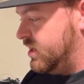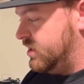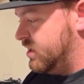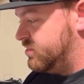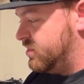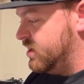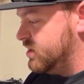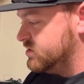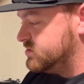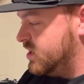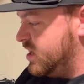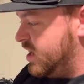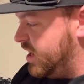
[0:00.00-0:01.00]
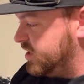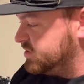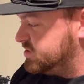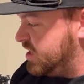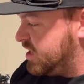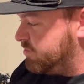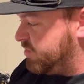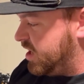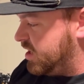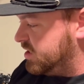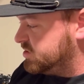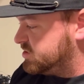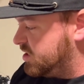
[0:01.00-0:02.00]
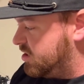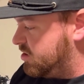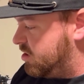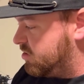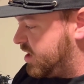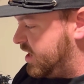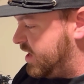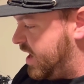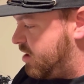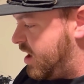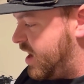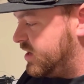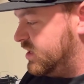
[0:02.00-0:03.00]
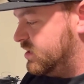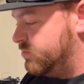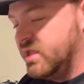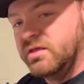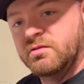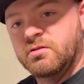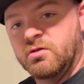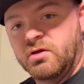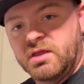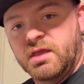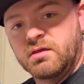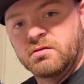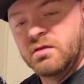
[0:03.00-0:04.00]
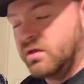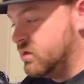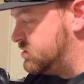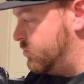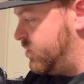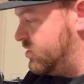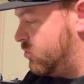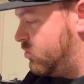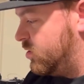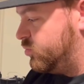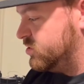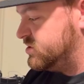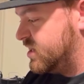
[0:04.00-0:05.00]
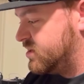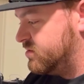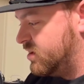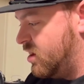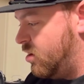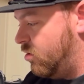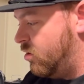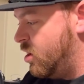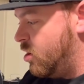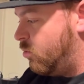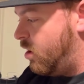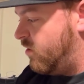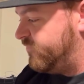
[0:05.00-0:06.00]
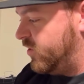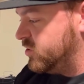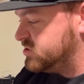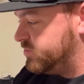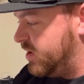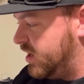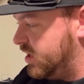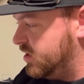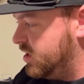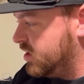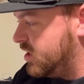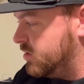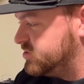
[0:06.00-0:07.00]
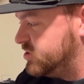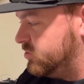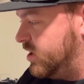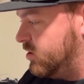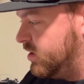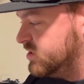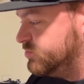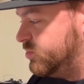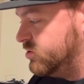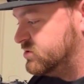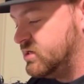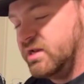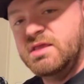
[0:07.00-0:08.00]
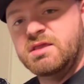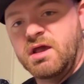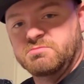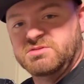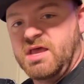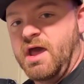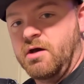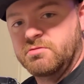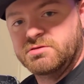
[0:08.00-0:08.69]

get this. And second man needs to know, okay, now I need to be looking to be the one protecting the goal while first man comes through here, gets boosted, and he comes out.